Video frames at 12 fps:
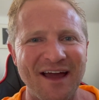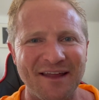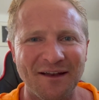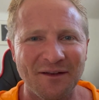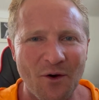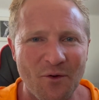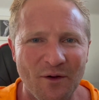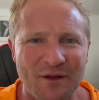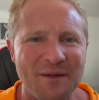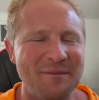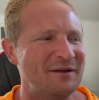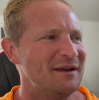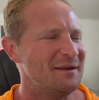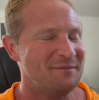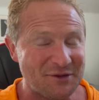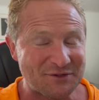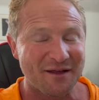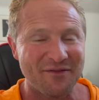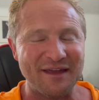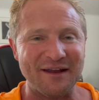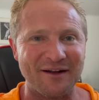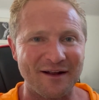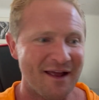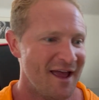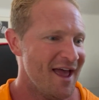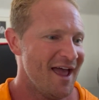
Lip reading: at the local community music theater,